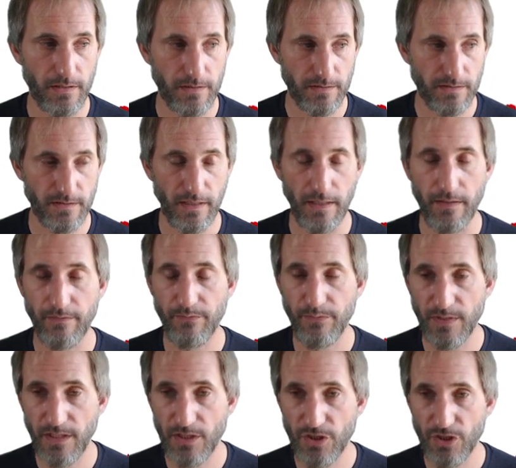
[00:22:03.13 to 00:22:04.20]
is then
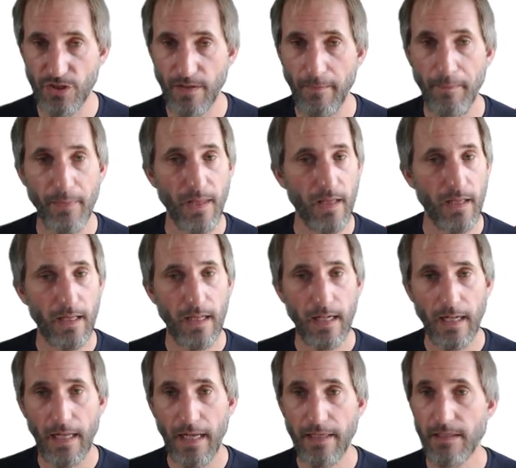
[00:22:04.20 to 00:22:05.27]
finished.
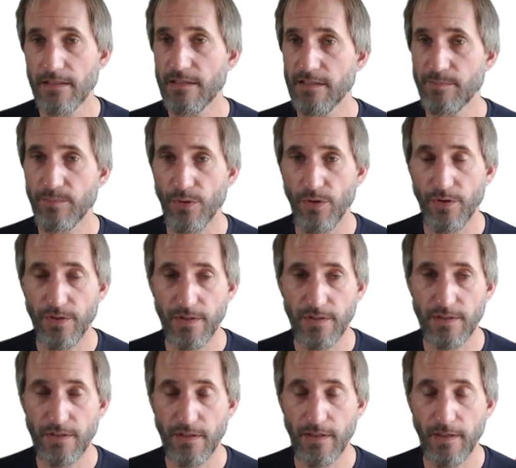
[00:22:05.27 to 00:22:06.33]
And at this
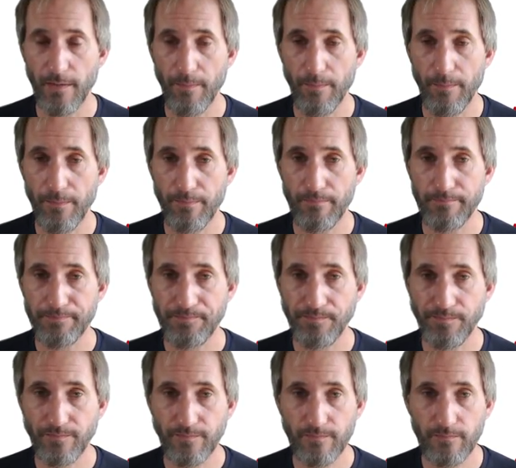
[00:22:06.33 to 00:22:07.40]
point, um,
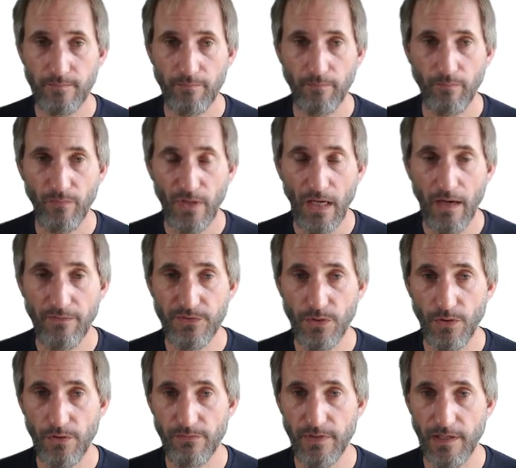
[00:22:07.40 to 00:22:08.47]
after
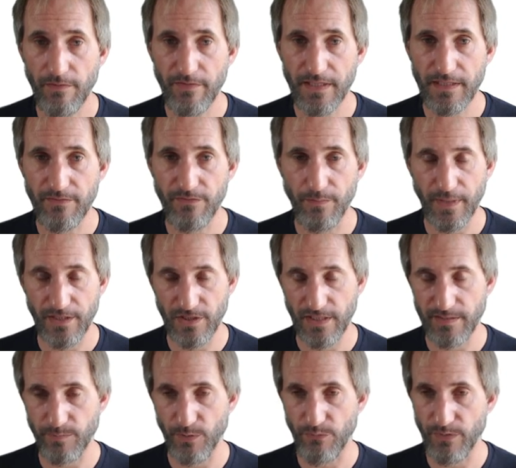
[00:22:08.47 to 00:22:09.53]
all relevant information
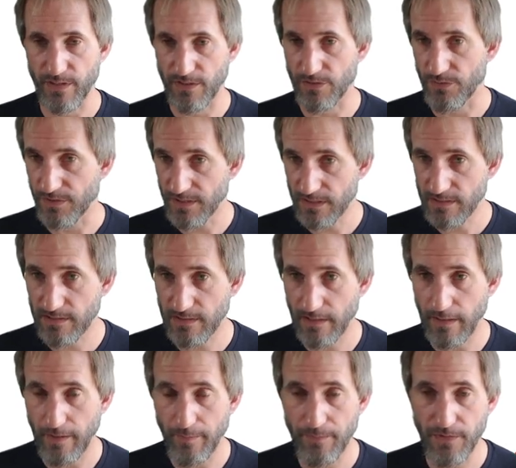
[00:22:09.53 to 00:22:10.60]
has been written to disk,
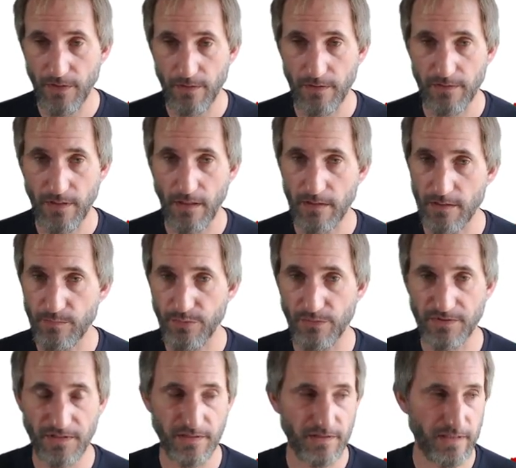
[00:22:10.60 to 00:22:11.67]
um, the target
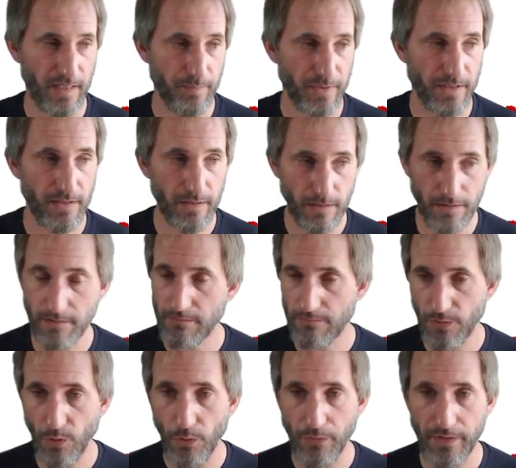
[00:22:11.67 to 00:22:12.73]
process can be killed
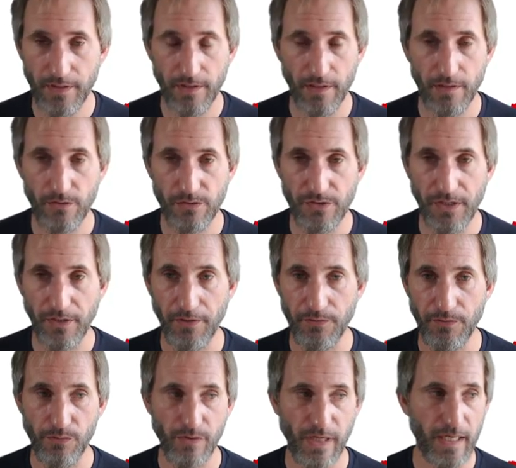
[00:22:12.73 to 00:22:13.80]
or it can continue
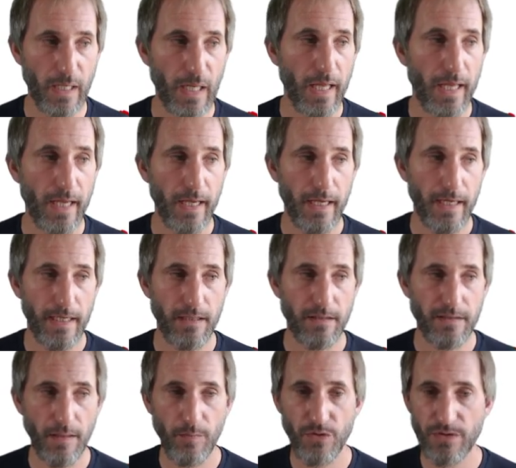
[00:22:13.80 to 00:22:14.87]
to run. In the
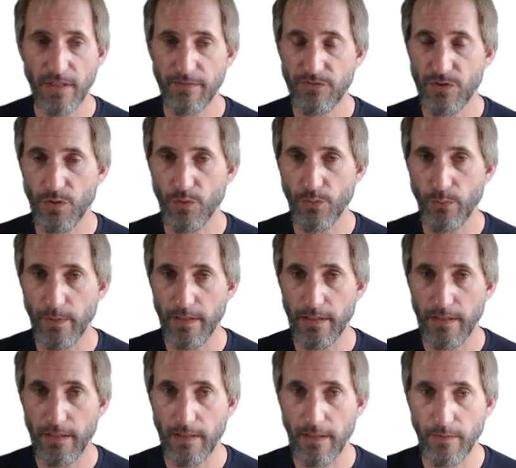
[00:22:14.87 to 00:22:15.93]
demos I've showed,
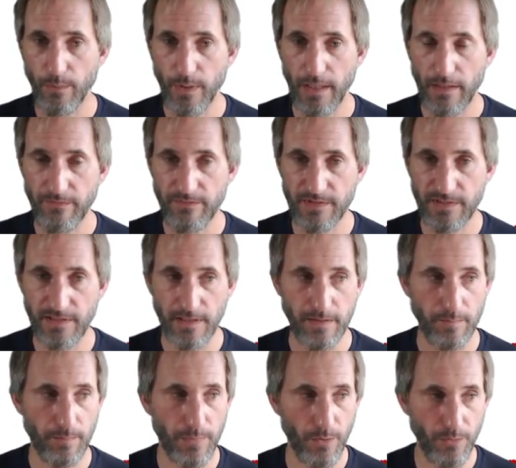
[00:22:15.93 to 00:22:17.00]
we, we have
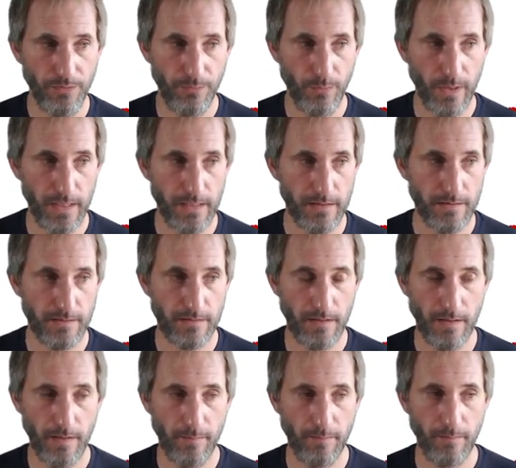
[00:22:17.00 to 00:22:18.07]
seen both ways.
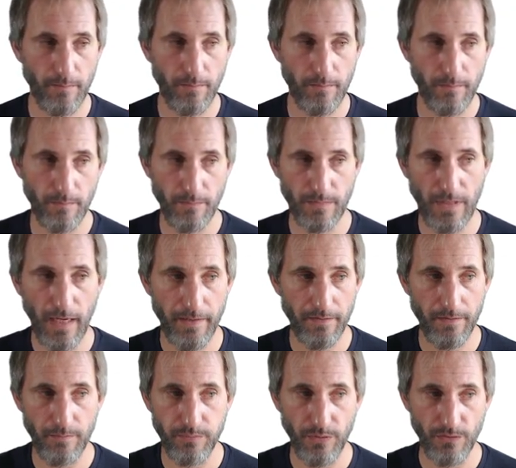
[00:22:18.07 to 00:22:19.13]
Um, either
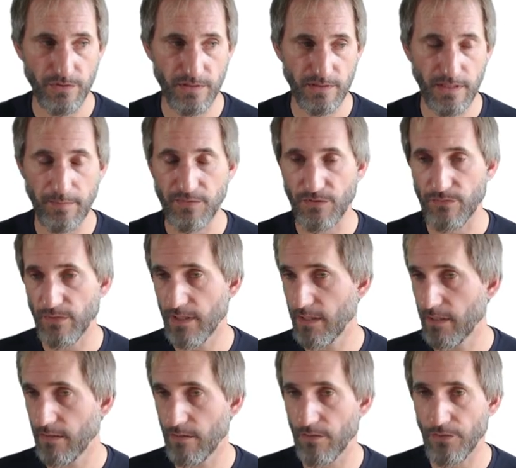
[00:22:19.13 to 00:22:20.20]
the process keeps on
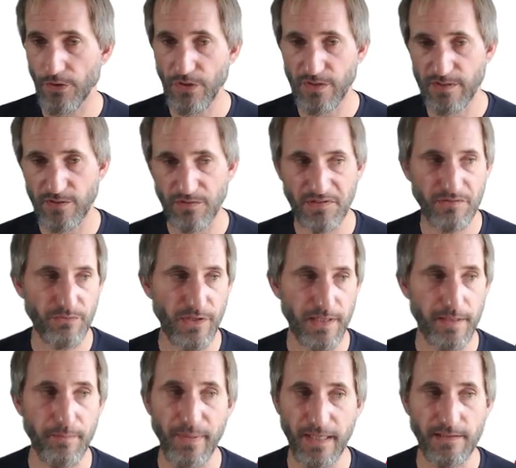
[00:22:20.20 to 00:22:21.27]
running or not. So this really
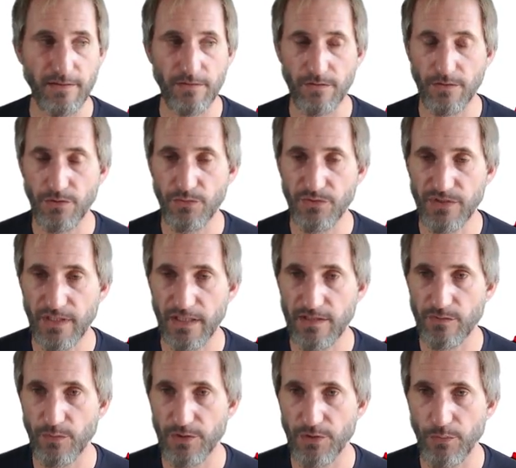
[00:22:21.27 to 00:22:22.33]
depends on the use
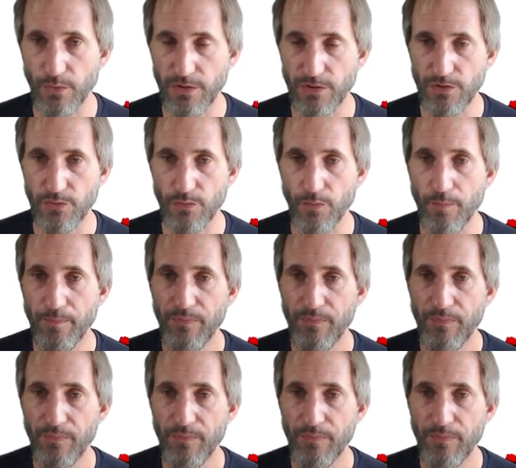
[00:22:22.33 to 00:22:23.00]
case, what you want to do.